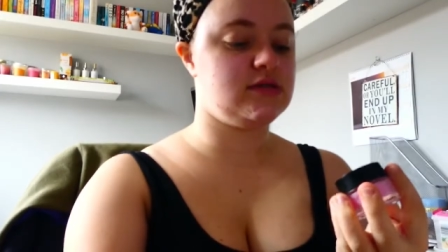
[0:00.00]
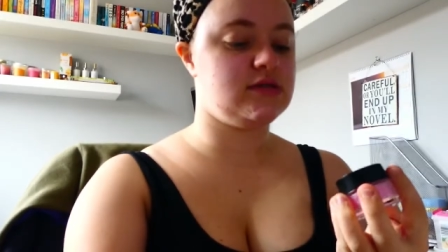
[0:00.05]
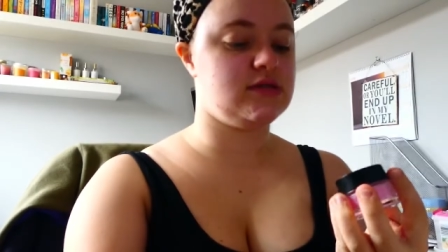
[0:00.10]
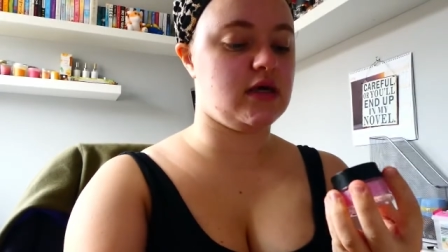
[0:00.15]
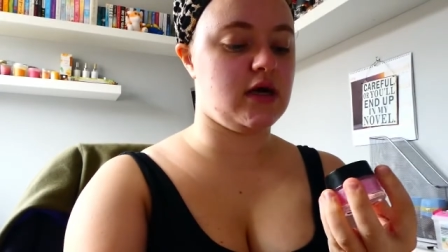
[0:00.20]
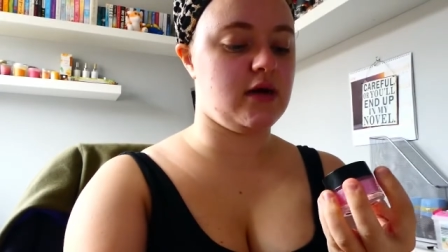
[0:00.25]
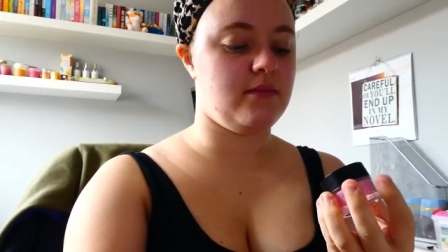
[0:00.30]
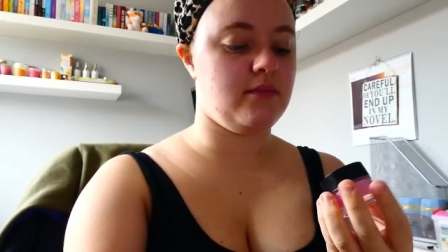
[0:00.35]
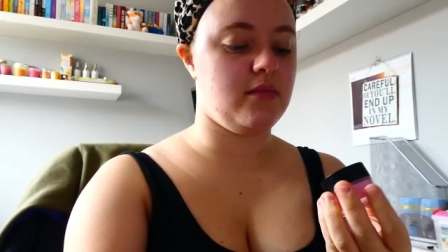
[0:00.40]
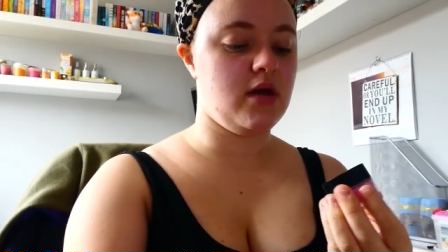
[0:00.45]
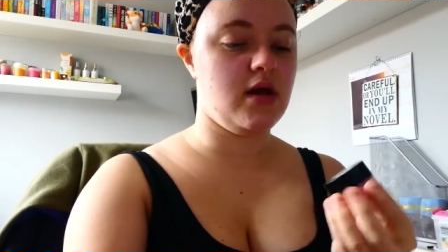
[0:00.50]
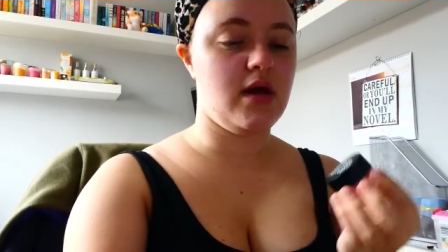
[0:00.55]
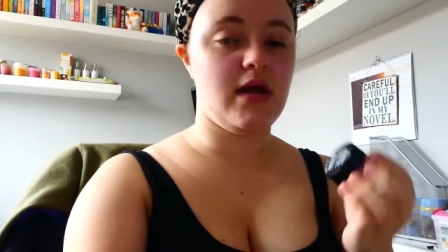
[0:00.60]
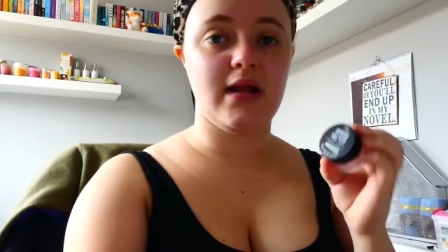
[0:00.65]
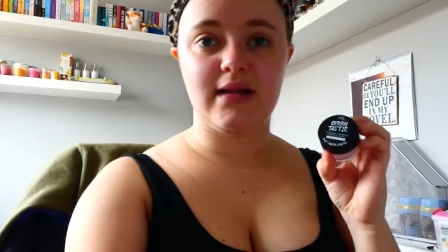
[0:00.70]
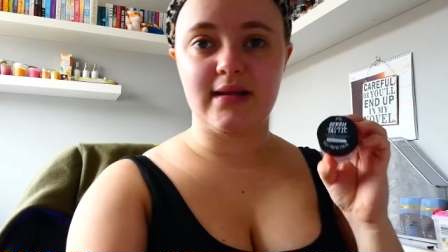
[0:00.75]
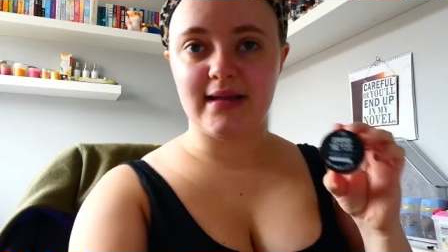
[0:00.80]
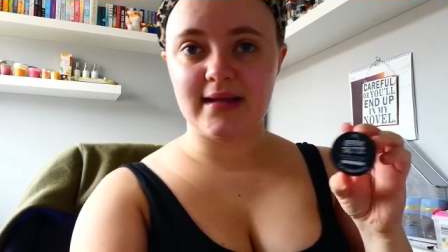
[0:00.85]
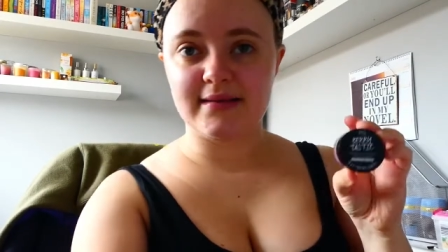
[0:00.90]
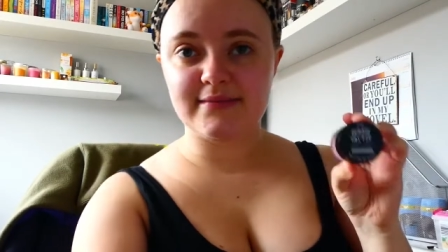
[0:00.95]
some
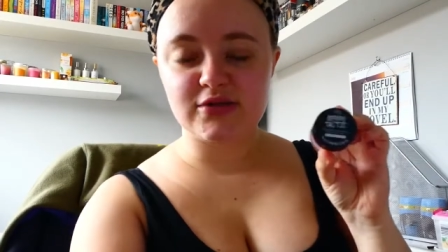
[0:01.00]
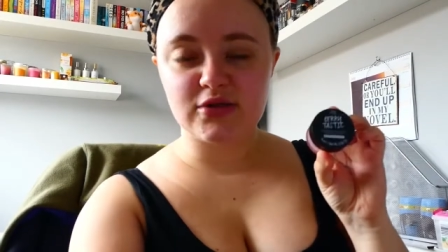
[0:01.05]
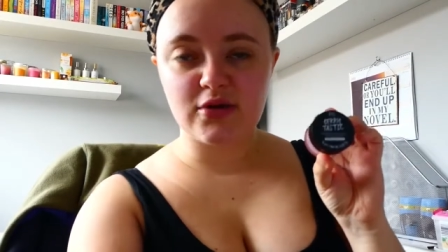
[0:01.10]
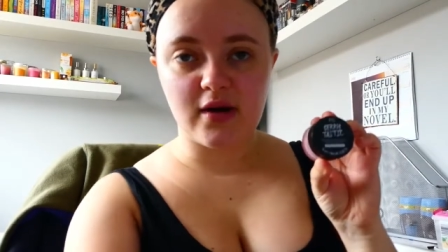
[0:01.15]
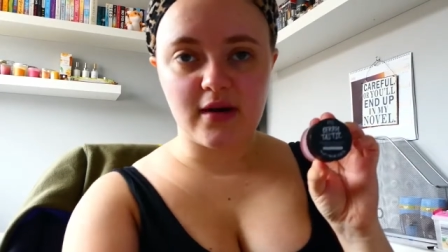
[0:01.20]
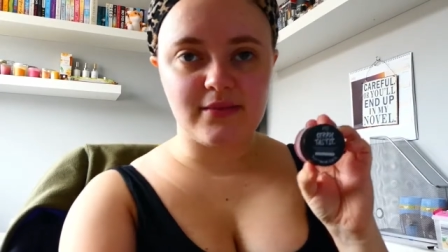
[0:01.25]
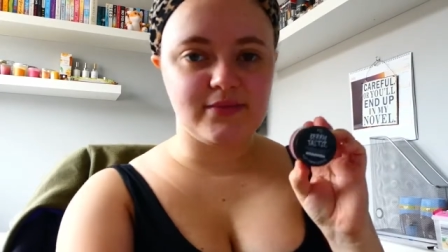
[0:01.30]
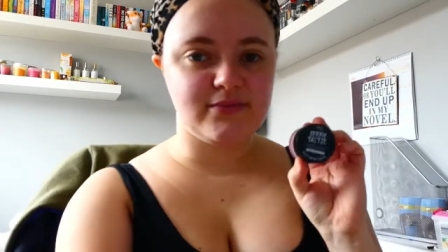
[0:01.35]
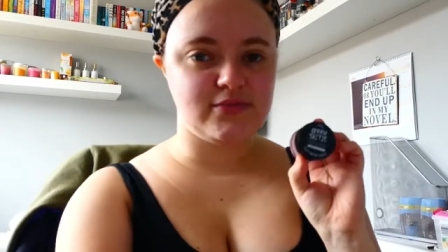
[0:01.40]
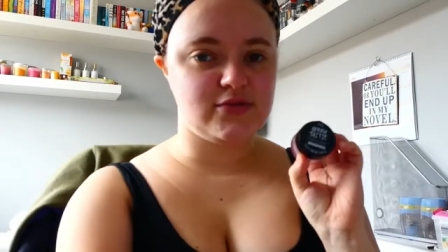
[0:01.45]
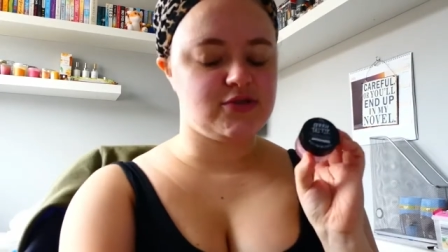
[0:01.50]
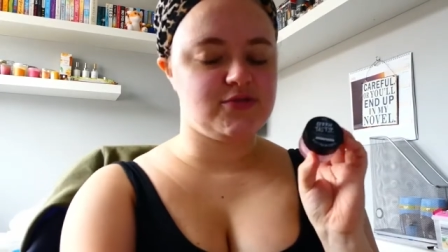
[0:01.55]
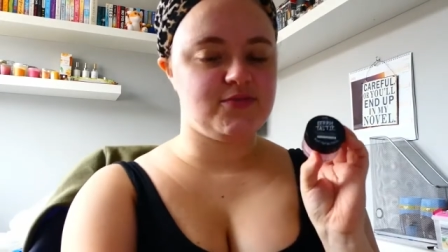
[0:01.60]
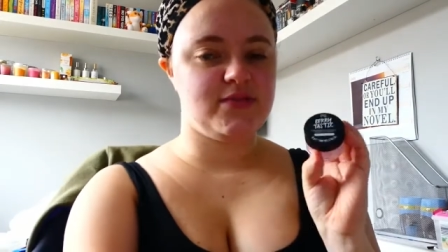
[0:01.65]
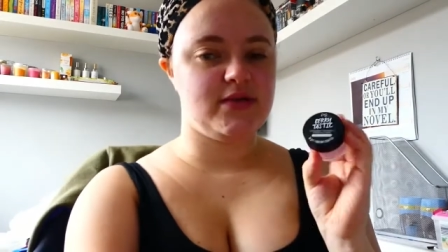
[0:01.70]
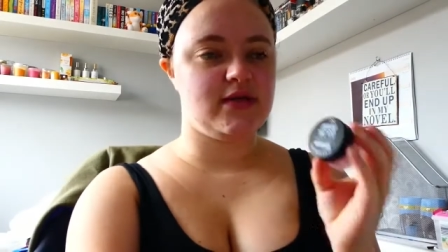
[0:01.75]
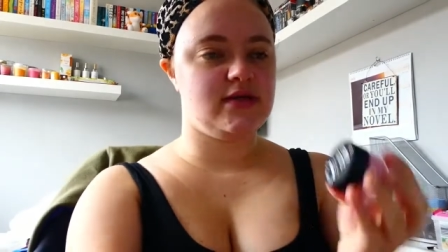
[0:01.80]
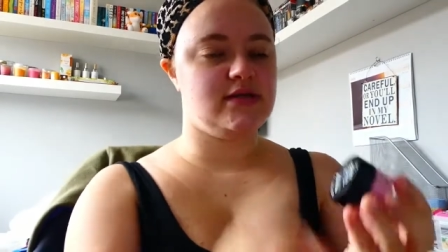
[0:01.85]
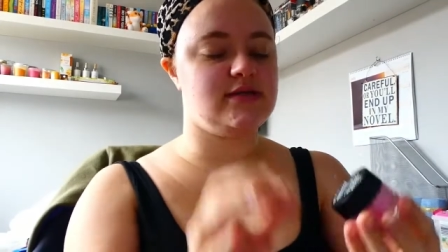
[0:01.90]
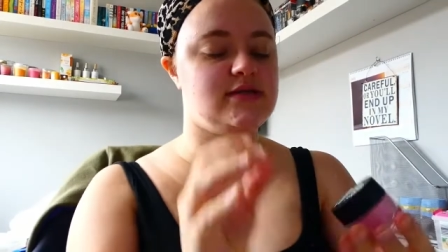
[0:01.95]
lip scrub just
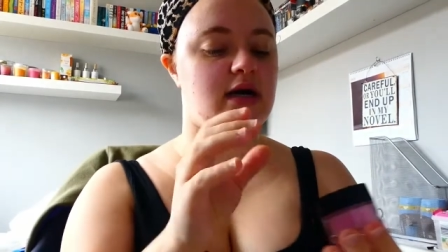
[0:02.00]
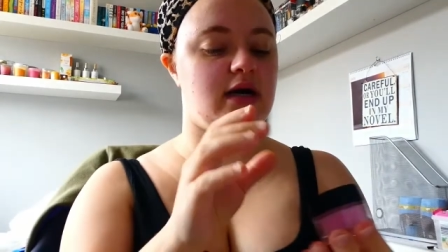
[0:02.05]
because